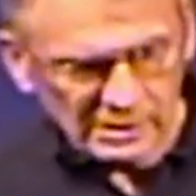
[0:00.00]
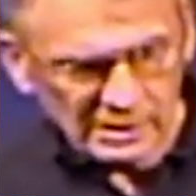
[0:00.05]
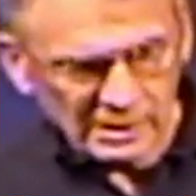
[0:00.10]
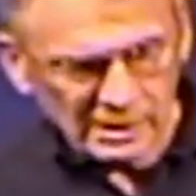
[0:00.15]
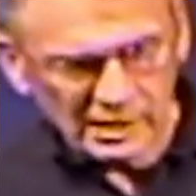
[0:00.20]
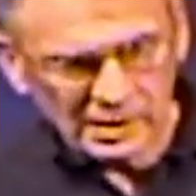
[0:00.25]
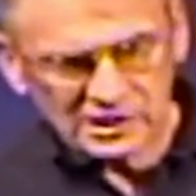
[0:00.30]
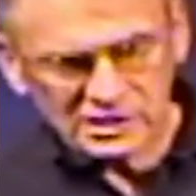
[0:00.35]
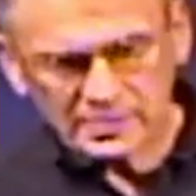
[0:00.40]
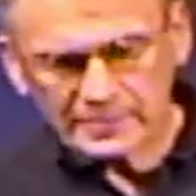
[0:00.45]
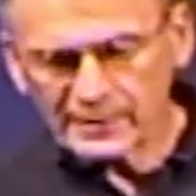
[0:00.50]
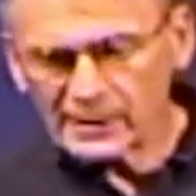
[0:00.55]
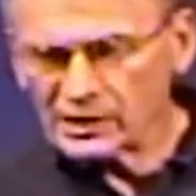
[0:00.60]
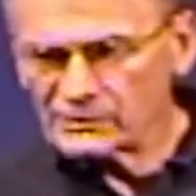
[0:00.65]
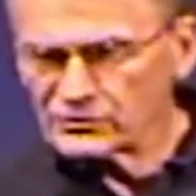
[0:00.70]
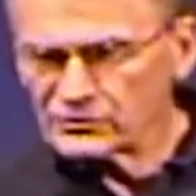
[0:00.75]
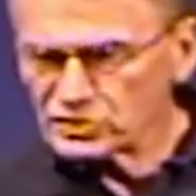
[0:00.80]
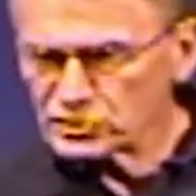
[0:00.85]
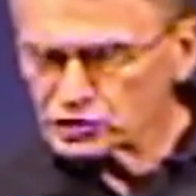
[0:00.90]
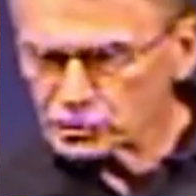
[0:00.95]
It's upon
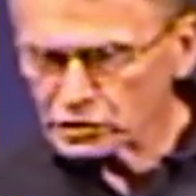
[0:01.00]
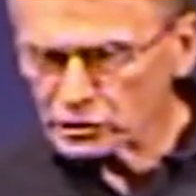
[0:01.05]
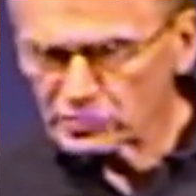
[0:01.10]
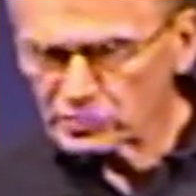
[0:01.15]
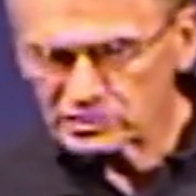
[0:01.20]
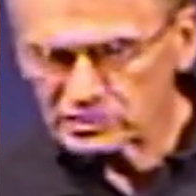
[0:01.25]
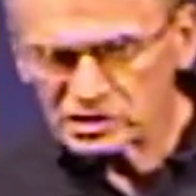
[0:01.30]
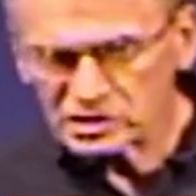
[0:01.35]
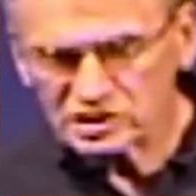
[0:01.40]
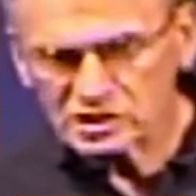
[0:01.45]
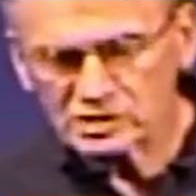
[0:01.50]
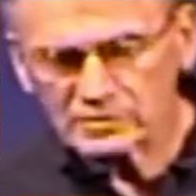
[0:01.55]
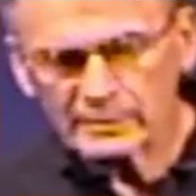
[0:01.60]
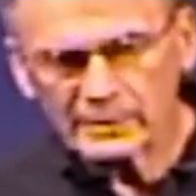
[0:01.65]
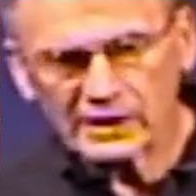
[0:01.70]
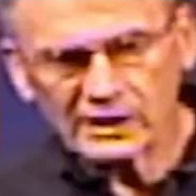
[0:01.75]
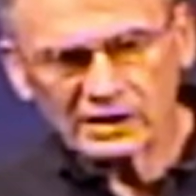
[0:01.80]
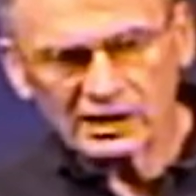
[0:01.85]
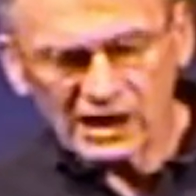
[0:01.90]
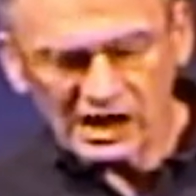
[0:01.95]
the church, it's
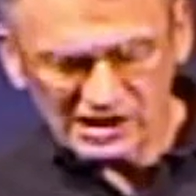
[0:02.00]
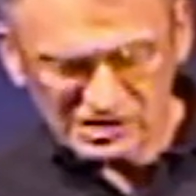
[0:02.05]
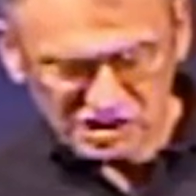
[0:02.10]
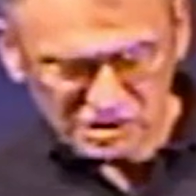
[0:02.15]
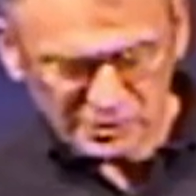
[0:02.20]
upon God's